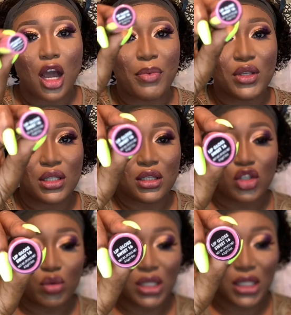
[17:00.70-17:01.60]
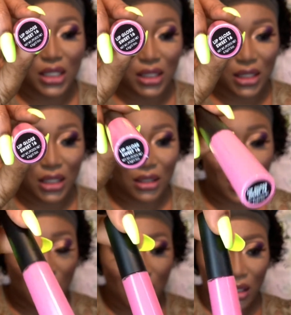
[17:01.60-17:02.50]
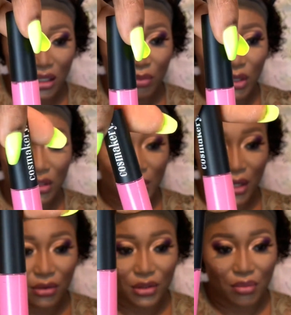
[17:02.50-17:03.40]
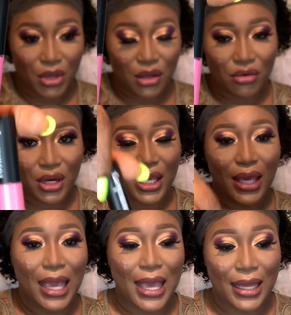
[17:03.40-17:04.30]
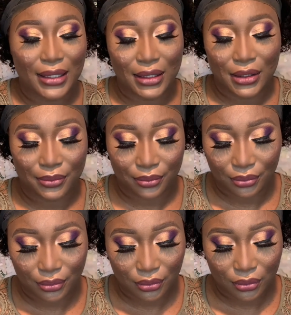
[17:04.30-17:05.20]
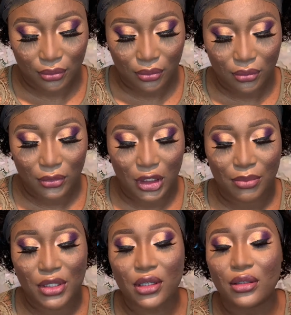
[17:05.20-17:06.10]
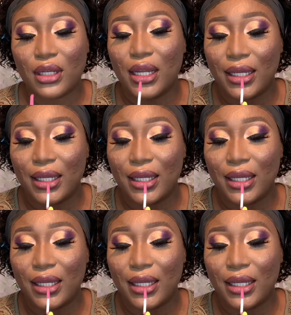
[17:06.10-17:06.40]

using the Sweet 16 lip gloss by Cosmakery, and I'm just gonna glide